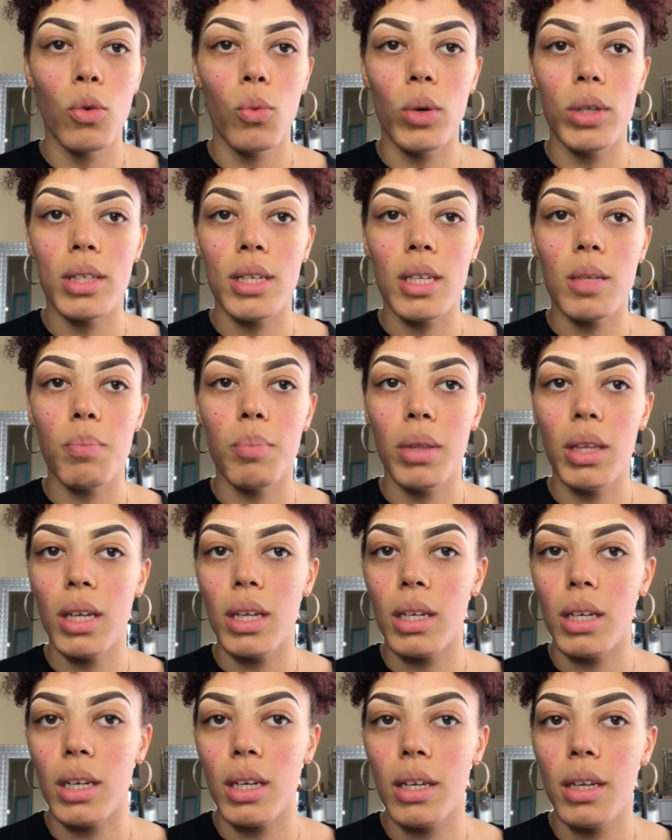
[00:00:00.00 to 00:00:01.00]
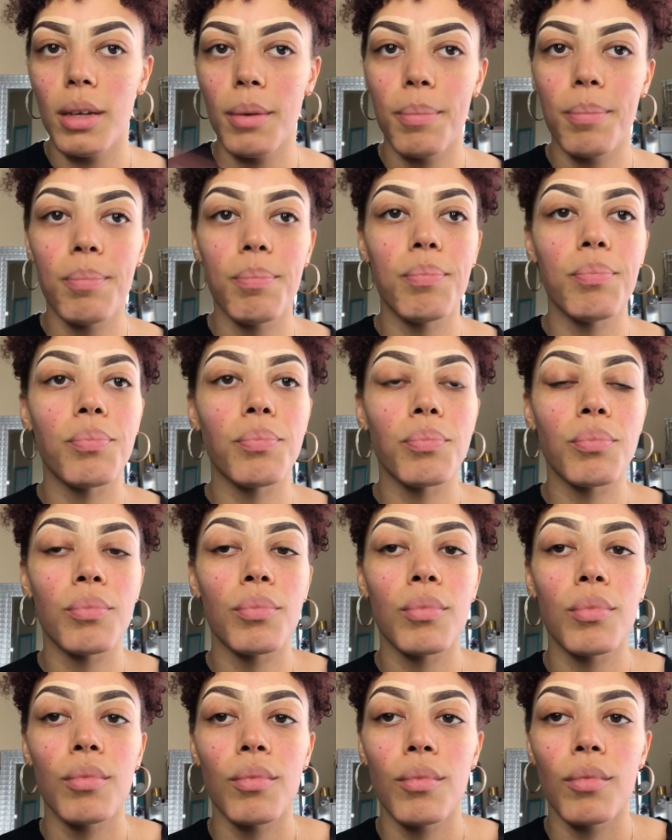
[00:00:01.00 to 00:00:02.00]
once it's blended.
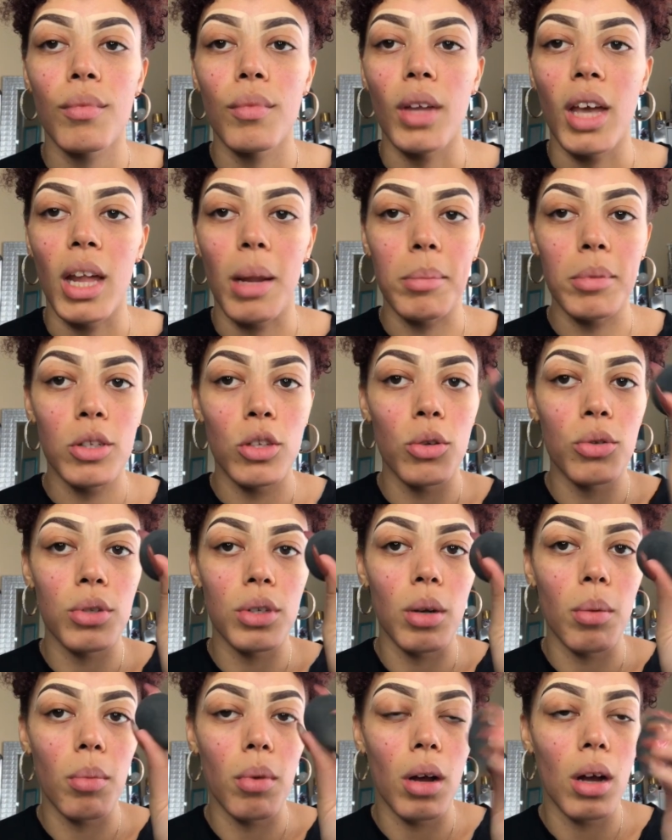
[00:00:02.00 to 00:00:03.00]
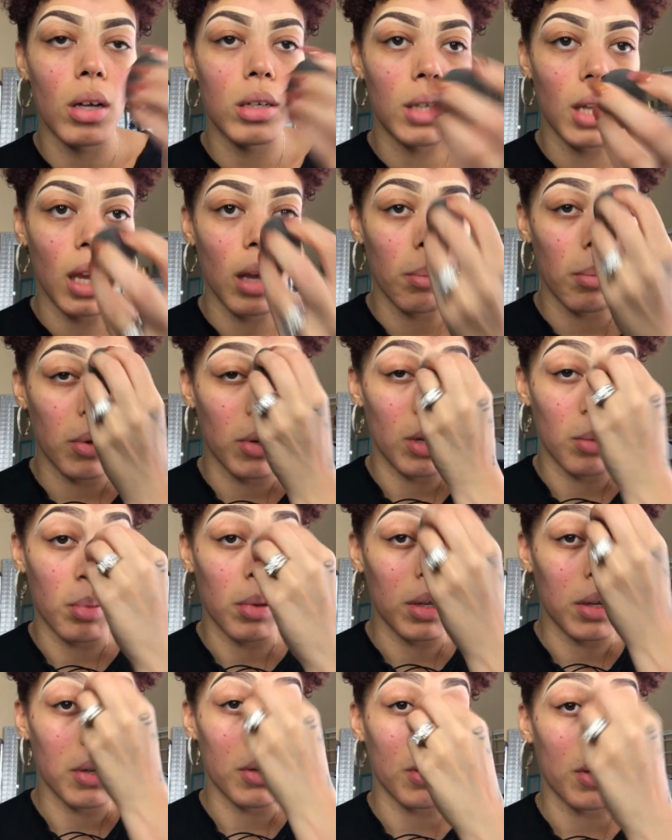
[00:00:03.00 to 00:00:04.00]
And I'm just using a damp beauty
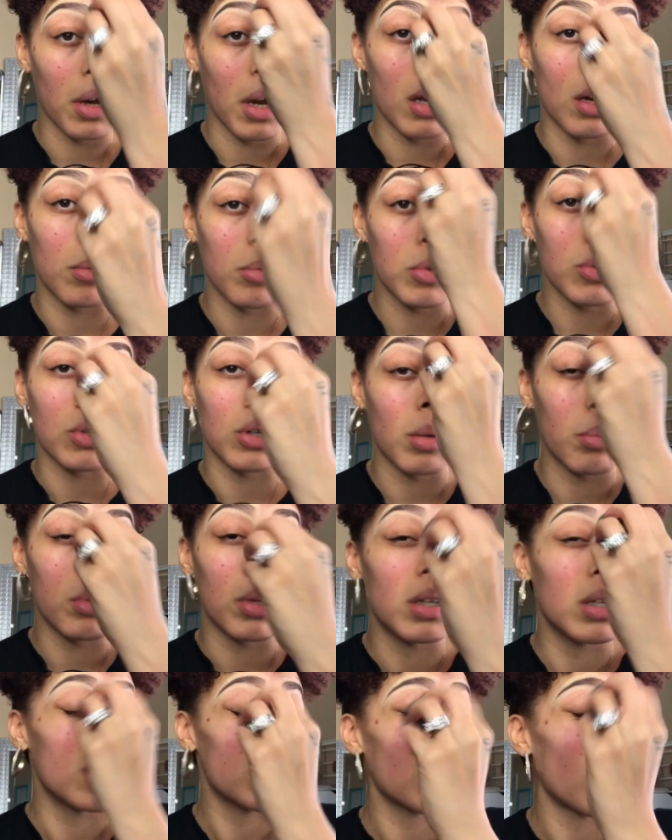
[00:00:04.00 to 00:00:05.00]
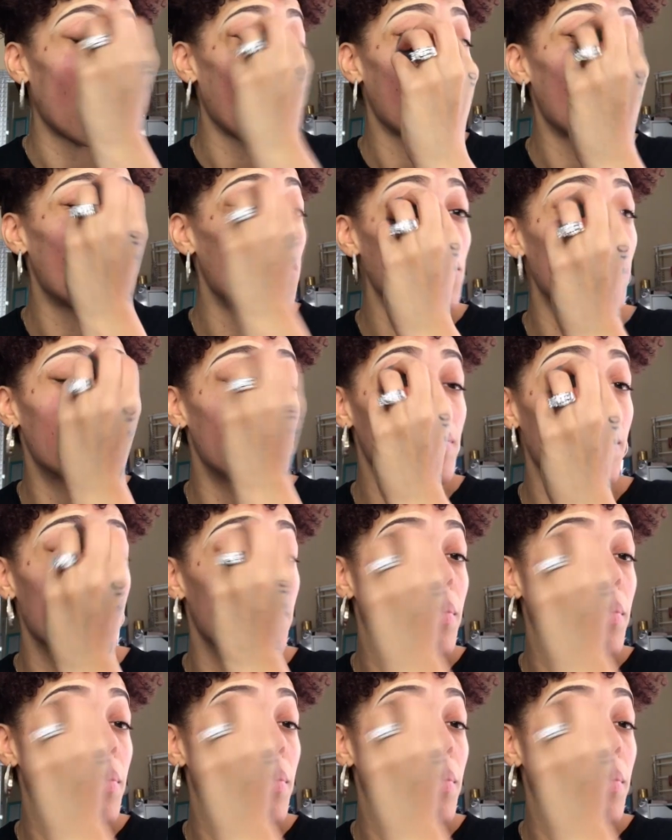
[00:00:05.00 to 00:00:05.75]
blender, and I'm just going to blend this out.